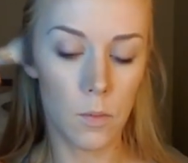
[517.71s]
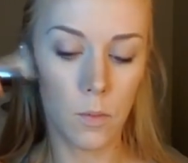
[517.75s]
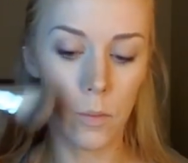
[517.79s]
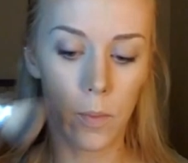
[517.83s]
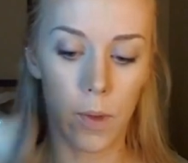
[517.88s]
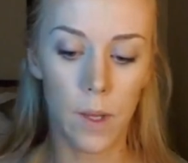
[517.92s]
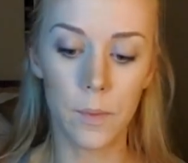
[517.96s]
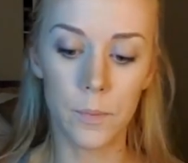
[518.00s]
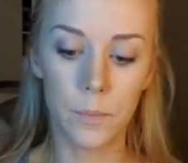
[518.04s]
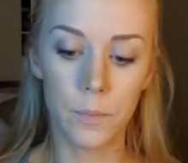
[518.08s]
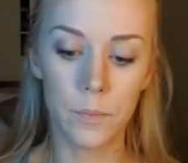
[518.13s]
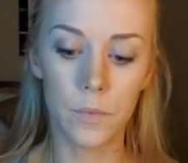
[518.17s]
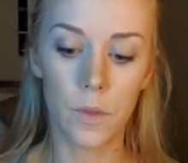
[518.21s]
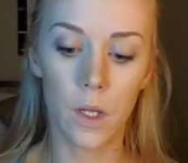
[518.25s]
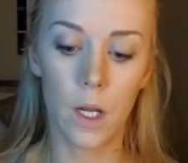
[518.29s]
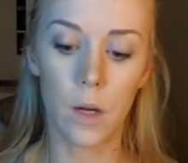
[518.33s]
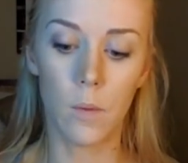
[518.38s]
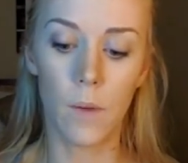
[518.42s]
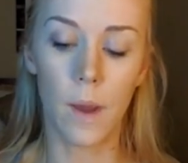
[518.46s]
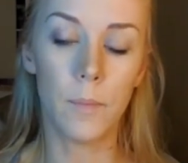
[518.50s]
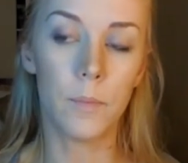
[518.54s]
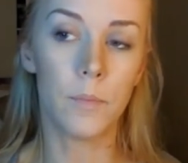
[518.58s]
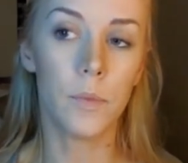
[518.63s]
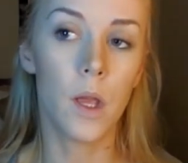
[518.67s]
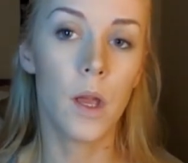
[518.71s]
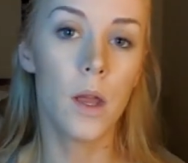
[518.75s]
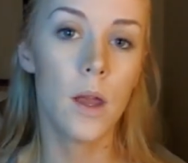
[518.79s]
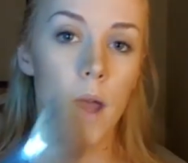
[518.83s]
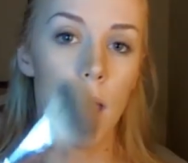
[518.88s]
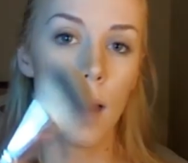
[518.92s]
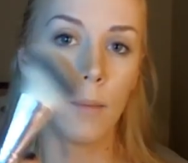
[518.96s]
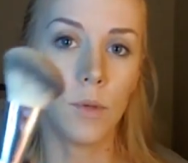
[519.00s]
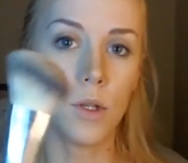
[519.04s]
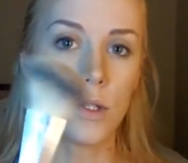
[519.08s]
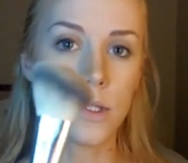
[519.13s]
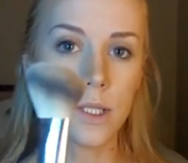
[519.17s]
But anyway,
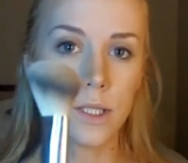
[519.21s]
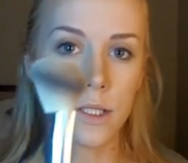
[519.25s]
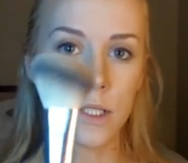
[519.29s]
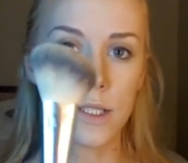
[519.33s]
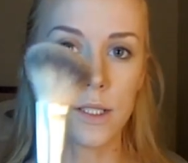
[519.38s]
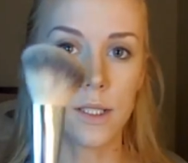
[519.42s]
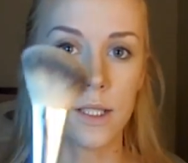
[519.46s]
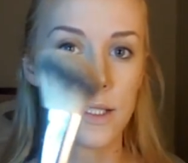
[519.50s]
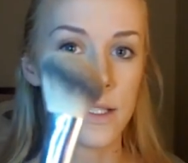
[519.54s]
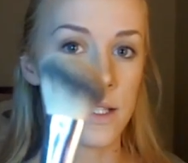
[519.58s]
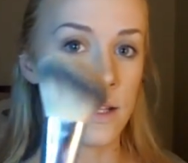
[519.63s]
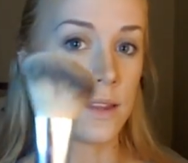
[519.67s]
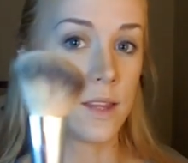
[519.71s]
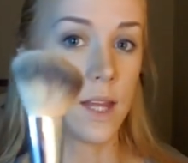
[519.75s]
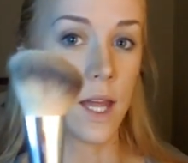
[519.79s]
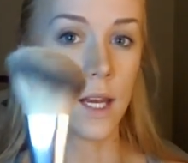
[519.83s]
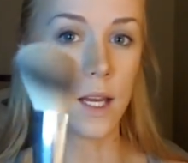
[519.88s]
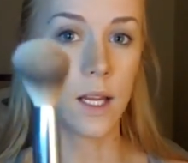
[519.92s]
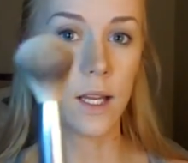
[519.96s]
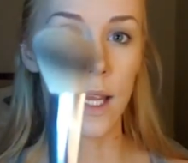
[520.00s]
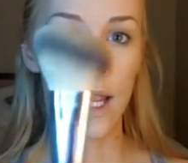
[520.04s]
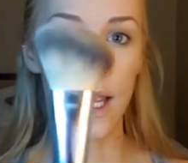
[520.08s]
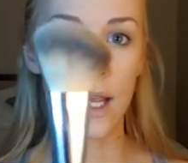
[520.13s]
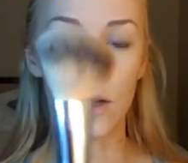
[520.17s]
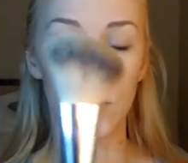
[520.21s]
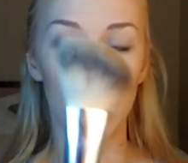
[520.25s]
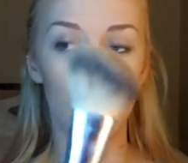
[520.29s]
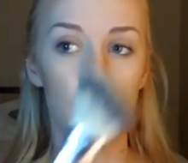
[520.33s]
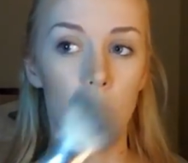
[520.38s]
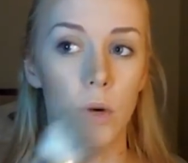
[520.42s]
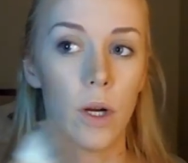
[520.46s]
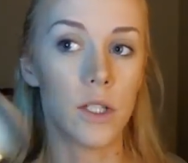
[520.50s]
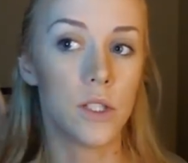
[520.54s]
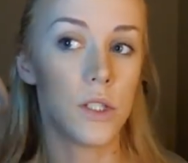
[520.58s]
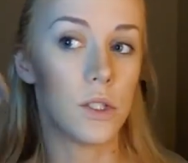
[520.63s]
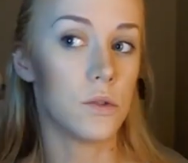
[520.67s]
I'm using just a synthetic angled
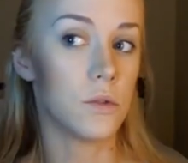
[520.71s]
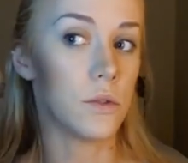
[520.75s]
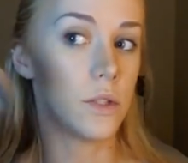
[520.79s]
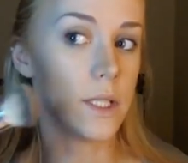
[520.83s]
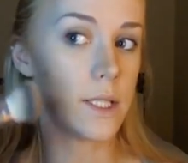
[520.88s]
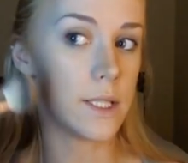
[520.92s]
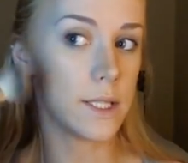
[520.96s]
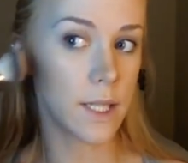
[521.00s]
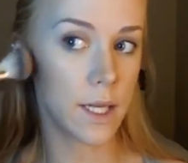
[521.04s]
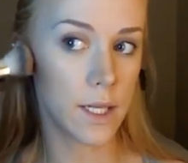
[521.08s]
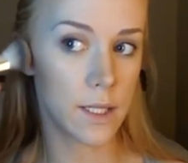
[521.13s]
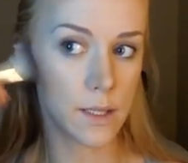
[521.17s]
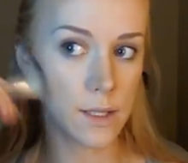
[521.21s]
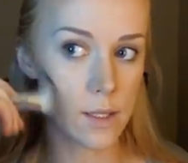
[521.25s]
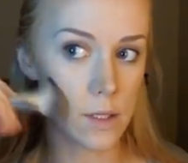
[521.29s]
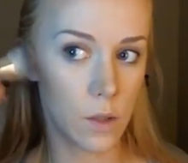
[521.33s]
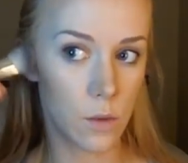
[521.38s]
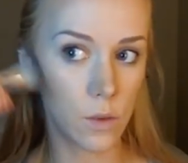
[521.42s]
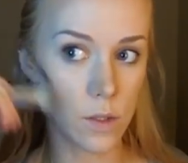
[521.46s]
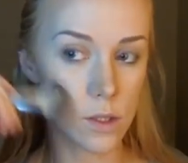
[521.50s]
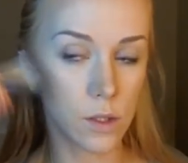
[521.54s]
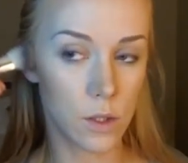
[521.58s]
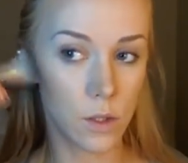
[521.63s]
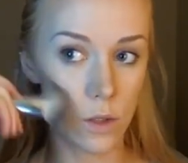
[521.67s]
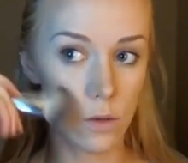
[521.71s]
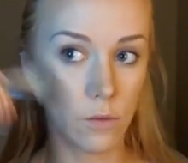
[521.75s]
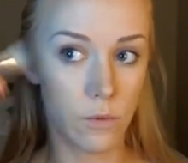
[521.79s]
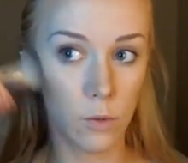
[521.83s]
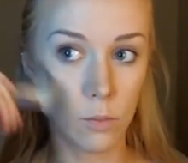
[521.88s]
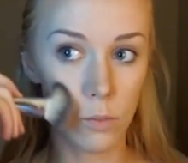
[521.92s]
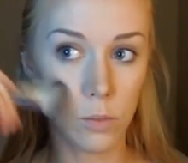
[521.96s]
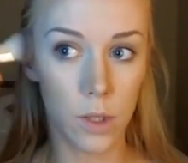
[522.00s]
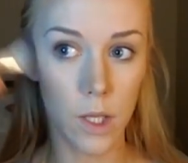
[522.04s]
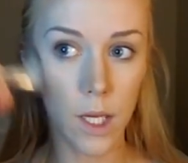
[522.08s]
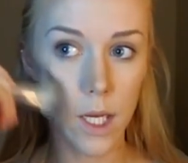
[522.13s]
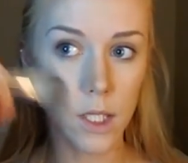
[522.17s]
brush. It's really dense, so it's good for
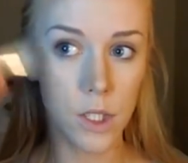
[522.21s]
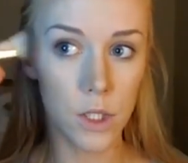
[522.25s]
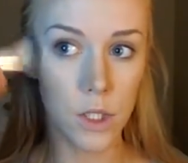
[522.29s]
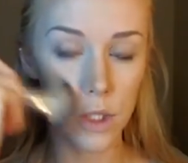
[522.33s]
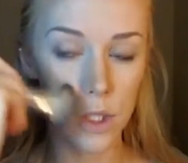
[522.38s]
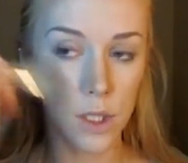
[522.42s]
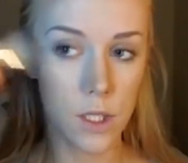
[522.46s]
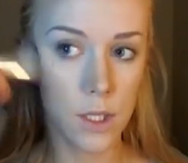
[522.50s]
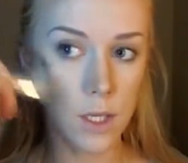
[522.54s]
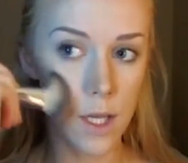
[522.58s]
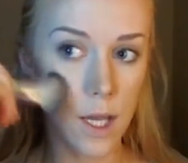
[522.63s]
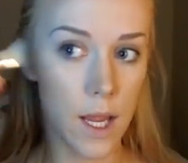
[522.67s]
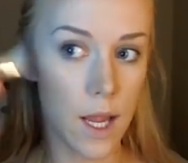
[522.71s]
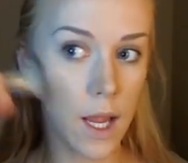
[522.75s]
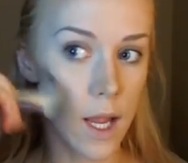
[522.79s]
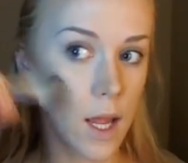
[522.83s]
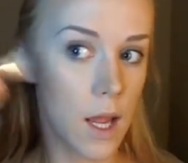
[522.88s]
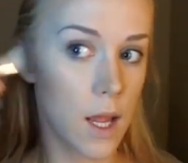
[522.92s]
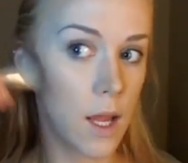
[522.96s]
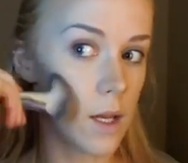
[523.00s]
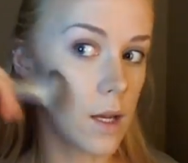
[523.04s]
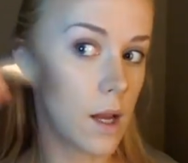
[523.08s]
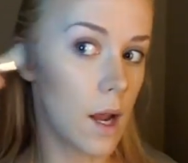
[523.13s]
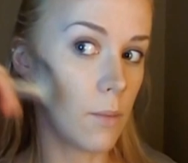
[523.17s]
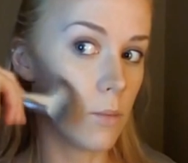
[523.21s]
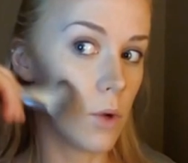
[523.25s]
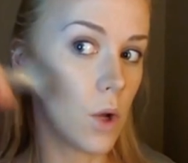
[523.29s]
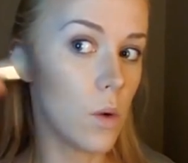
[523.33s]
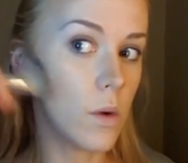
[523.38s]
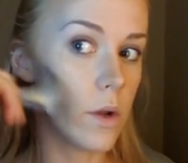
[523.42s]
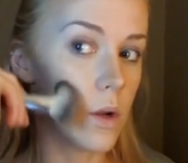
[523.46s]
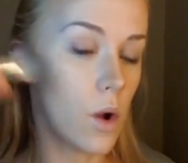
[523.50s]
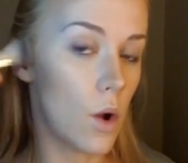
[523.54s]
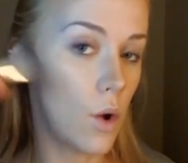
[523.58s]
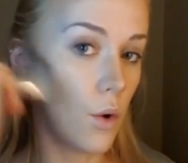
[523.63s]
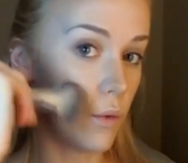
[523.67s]
blush. And I'm
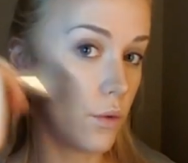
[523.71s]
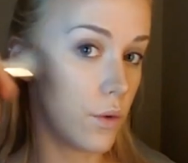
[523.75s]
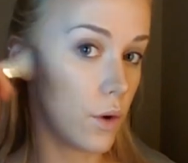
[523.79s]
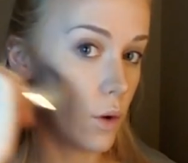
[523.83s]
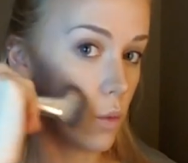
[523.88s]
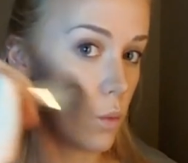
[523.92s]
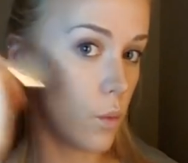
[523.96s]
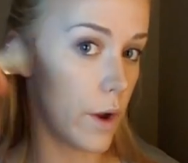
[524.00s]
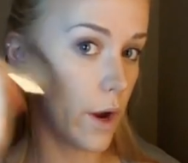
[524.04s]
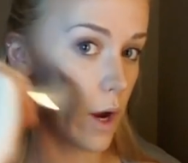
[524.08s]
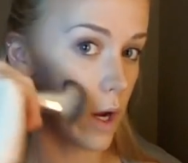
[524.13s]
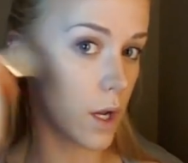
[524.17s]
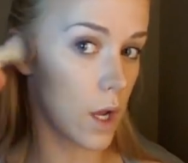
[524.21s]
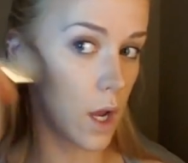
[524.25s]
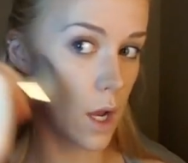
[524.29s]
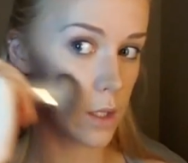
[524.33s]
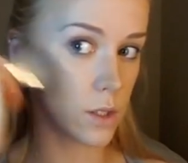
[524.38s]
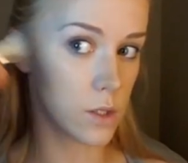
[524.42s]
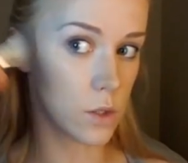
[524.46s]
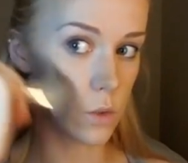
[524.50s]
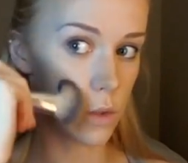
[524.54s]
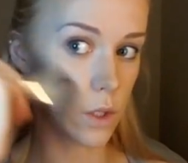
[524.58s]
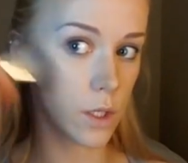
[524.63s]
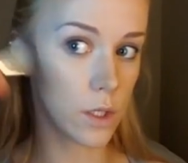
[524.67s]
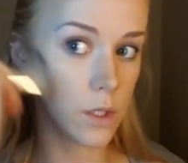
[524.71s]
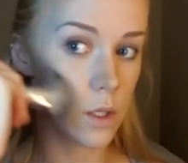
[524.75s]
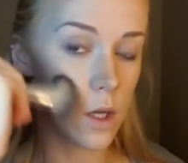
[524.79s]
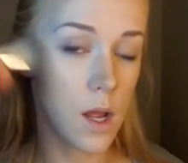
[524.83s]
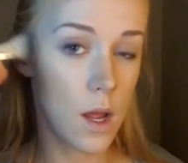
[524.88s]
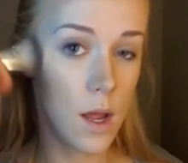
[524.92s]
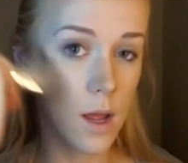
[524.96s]
going over where I contoured.